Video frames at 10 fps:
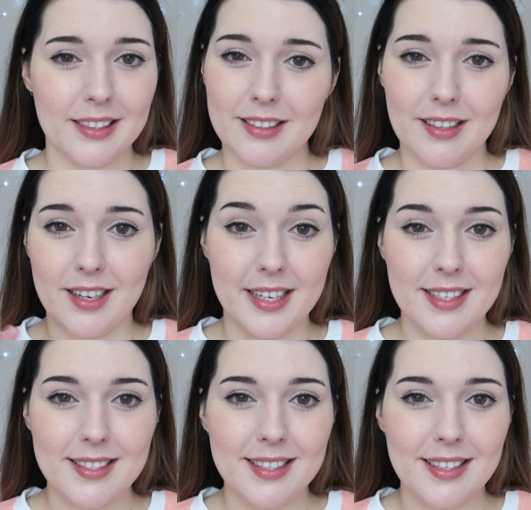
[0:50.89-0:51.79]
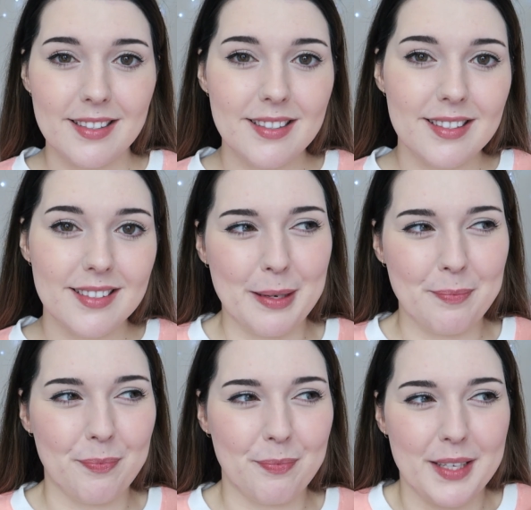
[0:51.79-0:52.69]
an eye disease, but
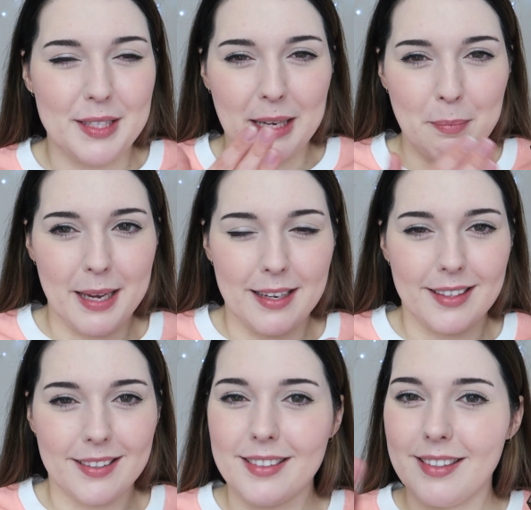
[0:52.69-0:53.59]
it's like pink